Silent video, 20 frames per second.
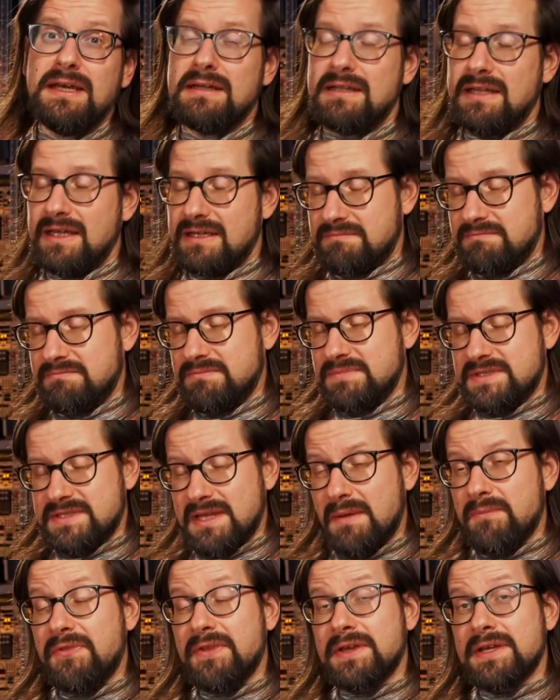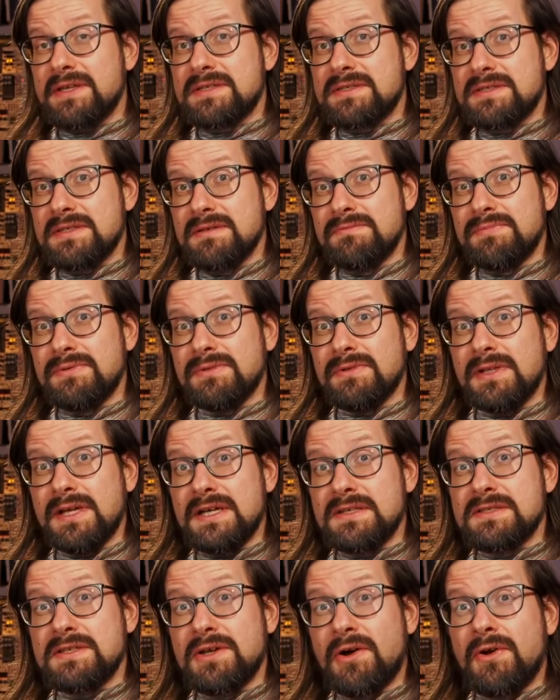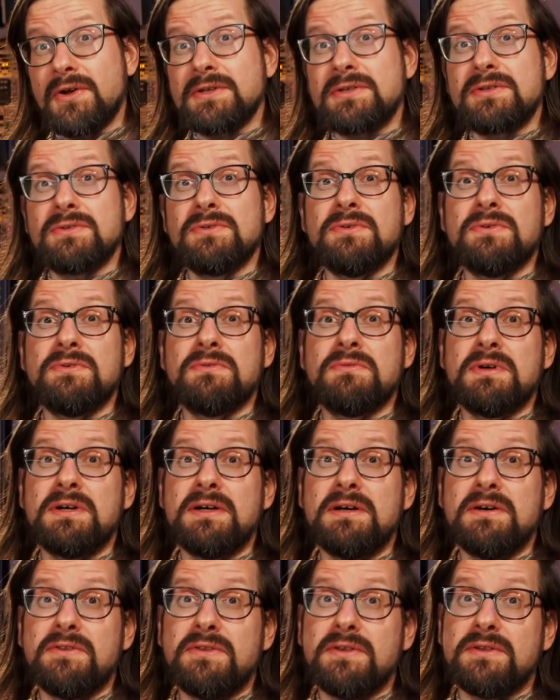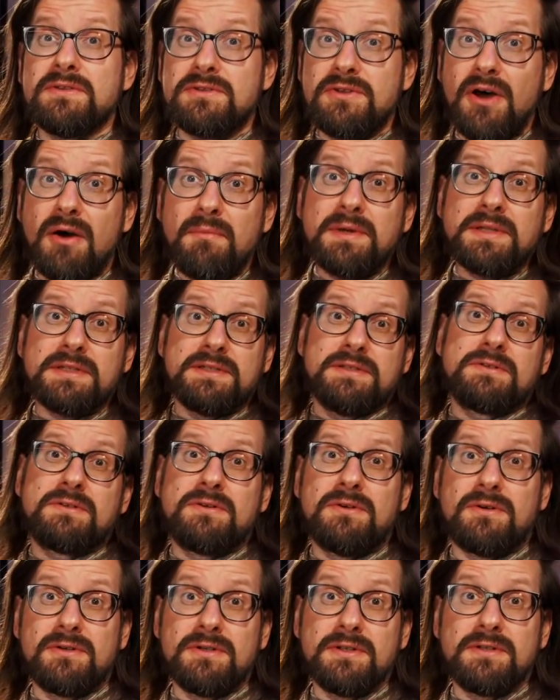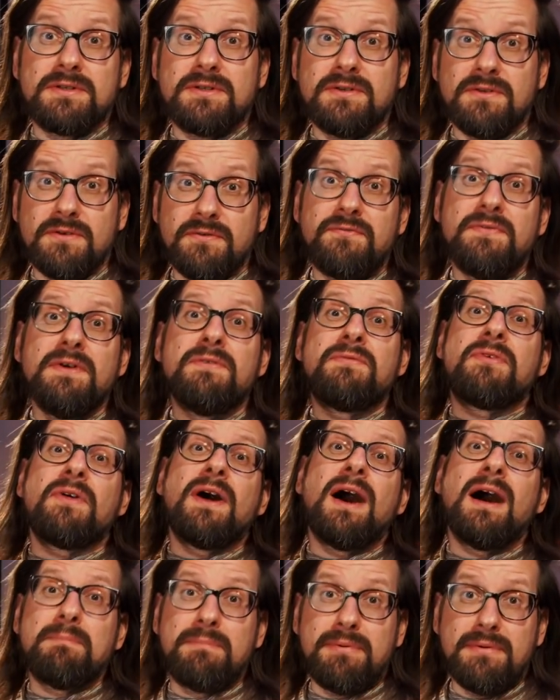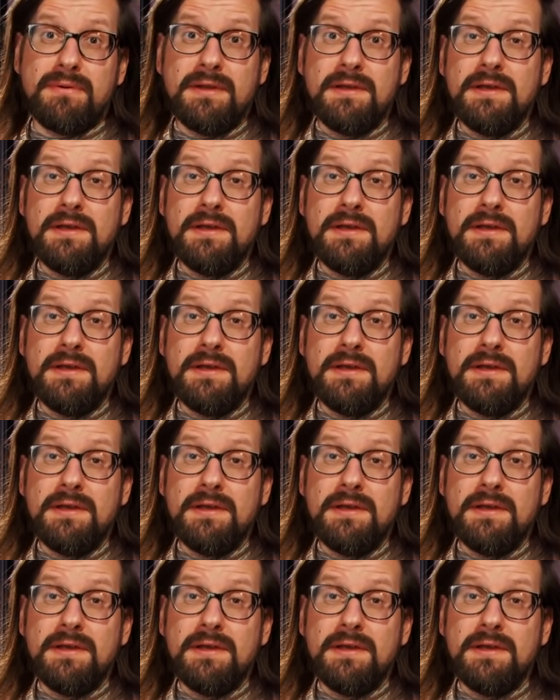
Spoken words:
Like something as simple as going to the dominant chord, the fifth up,